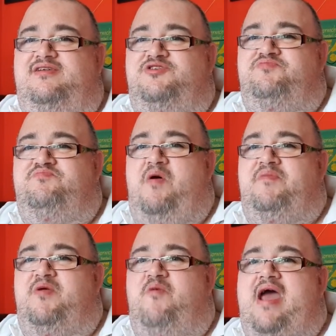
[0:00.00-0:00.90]
Just
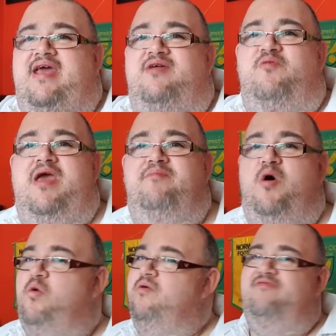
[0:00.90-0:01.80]
bobbing away in a
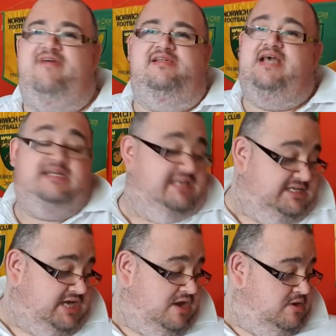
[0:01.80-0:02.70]
Whirlpool.
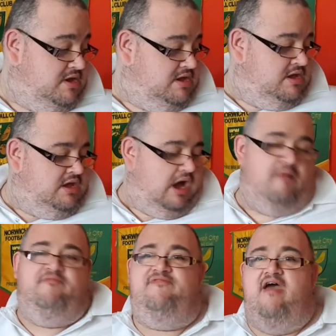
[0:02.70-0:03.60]
Fantastic. So
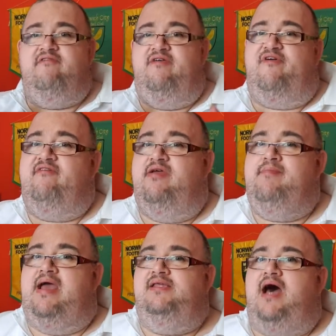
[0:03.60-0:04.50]
I'm very, very
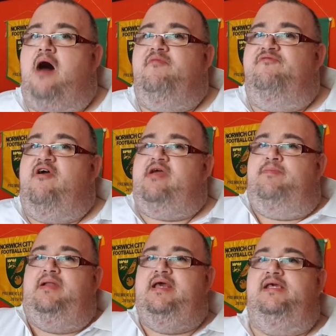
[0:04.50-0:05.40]
made up and very
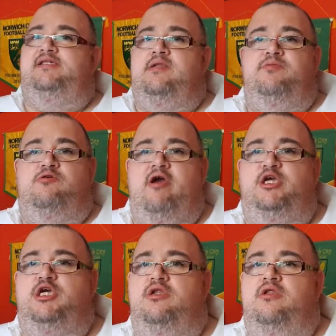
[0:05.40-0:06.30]
pleased with the
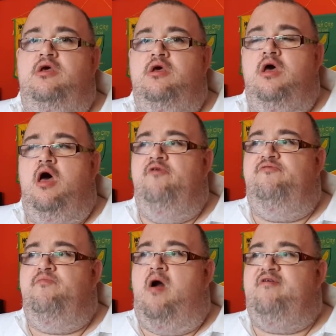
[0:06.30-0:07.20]
progression
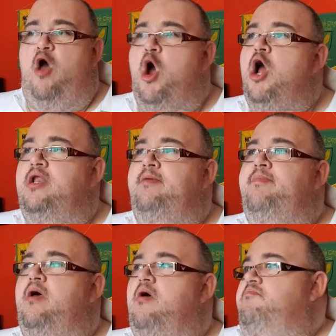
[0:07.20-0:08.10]
of my early
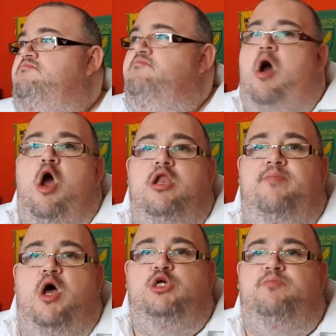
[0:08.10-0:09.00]

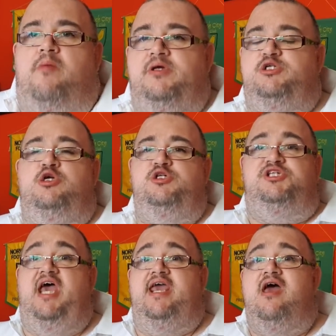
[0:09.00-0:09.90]
perch bobbers. You can
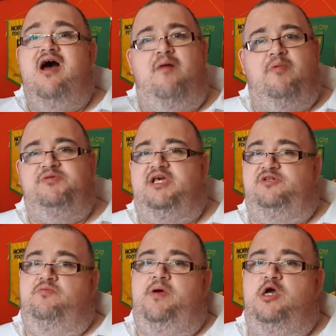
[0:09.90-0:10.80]
see I'm
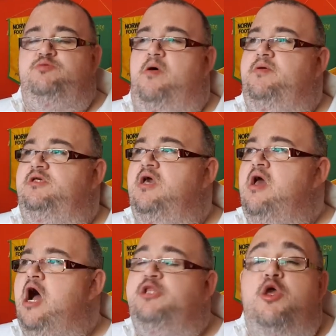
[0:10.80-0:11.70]
obsessed with perch bobbers.
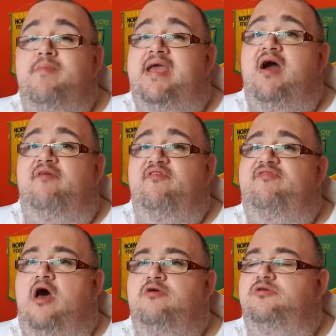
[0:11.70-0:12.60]
I do make other
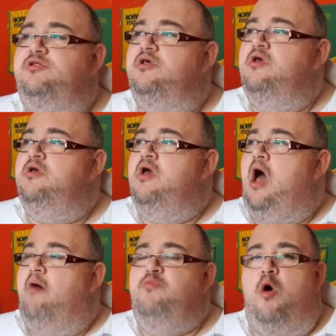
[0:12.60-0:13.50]
floats.
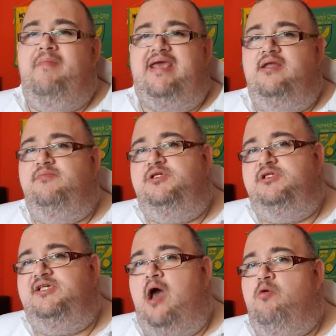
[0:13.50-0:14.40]
I'm not making them to
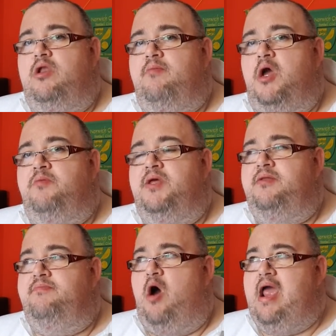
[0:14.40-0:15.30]
sell at the
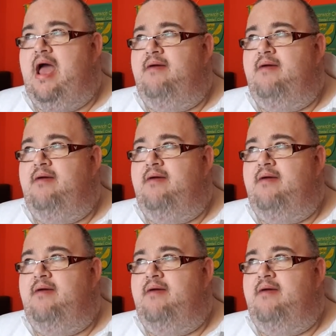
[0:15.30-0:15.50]
moment, but I